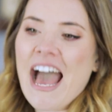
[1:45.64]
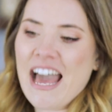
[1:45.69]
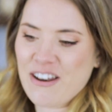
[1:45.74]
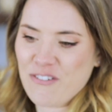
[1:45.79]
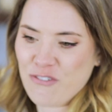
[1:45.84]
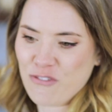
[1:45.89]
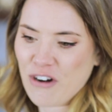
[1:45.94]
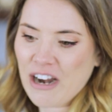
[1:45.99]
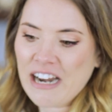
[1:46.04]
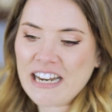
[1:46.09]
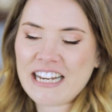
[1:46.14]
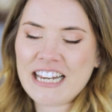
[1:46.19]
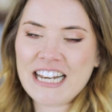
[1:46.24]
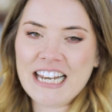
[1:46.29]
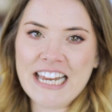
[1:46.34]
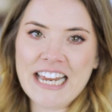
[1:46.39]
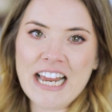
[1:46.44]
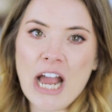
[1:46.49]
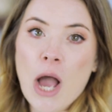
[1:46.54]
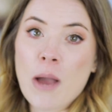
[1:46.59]
and
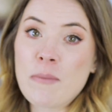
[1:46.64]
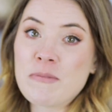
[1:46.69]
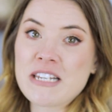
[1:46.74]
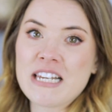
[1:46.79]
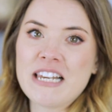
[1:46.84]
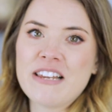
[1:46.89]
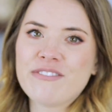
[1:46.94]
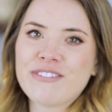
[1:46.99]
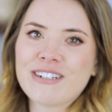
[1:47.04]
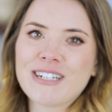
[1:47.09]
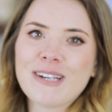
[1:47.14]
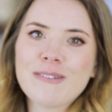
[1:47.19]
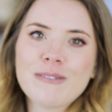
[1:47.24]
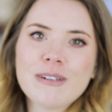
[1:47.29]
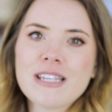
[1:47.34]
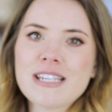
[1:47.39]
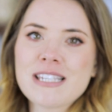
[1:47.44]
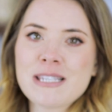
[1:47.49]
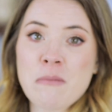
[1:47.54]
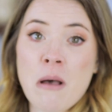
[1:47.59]
frankly, I'm delivering it
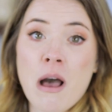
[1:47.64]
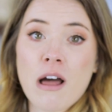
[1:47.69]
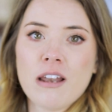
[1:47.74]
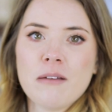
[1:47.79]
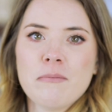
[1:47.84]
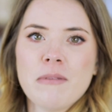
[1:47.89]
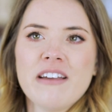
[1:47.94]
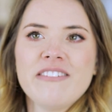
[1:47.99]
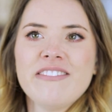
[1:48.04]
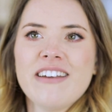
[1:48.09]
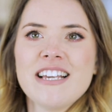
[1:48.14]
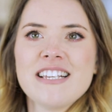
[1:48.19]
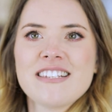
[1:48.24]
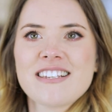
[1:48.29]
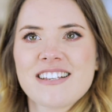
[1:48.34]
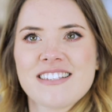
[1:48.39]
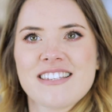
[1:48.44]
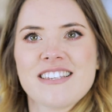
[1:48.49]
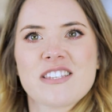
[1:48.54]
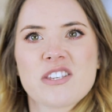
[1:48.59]
with a smile on my
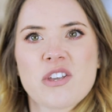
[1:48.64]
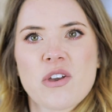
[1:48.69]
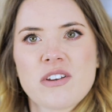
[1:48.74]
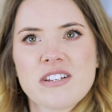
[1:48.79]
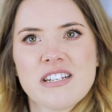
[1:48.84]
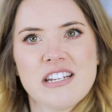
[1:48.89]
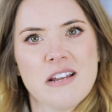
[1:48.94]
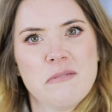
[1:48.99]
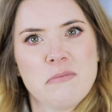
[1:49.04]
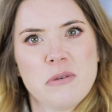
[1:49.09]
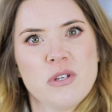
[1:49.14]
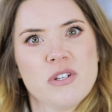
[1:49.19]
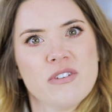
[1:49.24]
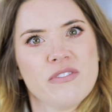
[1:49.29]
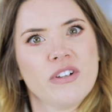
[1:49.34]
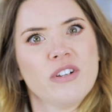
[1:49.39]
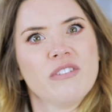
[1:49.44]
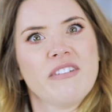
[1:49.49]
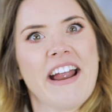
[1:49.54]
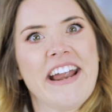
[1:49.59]
face because it's cooked in a
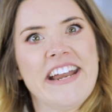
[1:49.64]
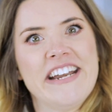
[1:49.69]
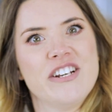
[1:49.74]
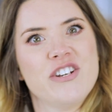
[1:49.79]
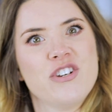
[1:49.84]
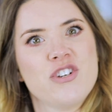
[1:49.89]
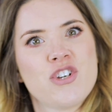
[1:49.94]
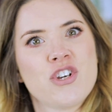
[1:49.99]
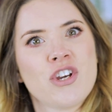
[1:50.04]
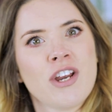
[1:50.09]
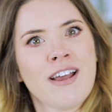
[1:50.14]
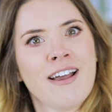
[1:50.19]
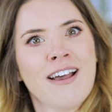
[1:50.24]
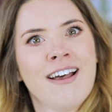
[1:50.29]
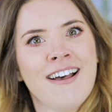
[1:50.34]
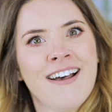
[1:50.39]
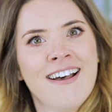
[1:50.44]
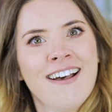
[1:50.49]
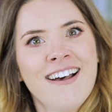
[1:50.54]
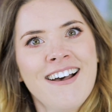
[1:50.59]
beautiful range.
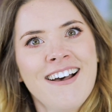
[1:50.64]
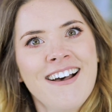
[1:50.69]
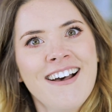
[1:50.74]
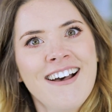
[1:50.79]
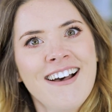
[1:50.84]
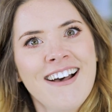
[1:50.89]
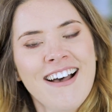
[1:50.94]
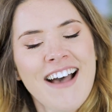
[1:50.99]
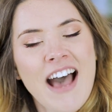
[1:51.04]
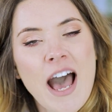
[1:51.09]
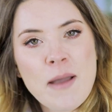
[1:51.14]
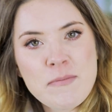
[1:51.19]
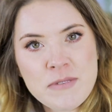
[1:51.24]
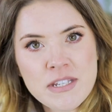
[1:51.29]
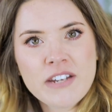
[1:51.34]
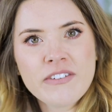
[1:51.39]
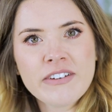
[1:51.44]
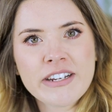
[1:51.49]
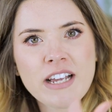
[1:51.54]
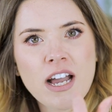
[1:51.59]

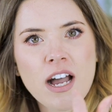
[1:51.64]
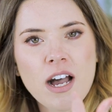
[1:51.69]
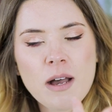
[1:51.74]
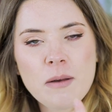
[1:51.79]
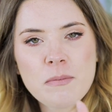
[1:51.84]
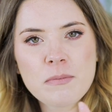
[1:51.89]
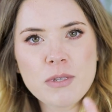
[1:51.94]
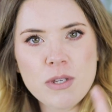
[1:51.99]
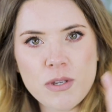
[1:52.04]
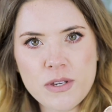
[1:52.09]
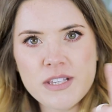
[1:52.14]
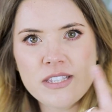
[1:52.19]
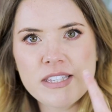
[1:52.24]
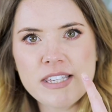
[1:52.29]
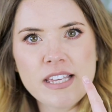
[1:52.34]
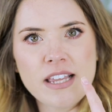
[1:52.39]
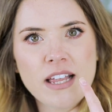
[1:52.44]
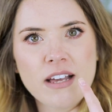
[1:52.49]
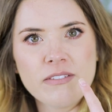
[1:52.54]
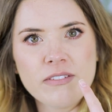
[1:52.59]
I'm tearing up. You can
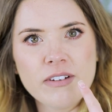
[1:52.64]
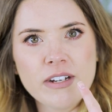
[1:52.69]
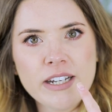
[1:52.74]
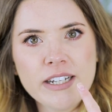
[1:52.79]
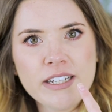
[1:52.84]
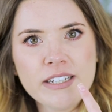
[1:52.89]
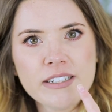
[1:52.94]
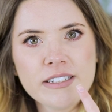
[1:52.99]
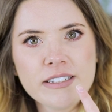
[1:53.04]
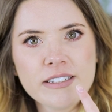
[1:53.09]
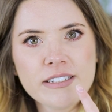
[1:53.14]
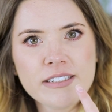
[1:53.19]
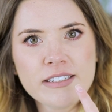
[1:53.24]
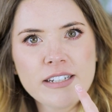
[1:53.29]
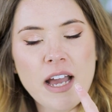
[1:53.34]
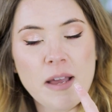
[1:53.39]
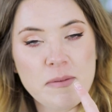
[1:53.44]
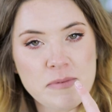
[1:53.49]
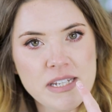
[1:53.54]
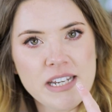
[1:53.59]
see that, right?
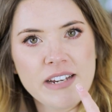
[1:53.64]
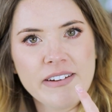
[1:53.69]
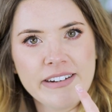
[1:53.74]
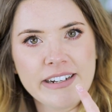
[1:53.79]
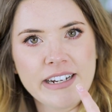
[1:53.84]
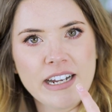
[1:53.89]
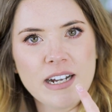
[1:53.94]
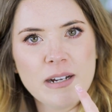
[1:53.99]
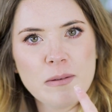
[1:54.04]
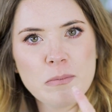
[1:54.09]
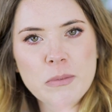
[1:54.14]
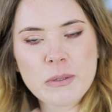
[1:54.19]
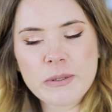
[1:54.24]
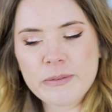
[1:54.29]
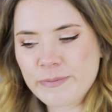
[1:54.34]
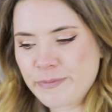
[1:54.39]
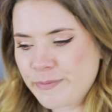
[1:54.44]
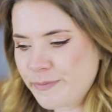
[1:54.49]
I'm tearing up.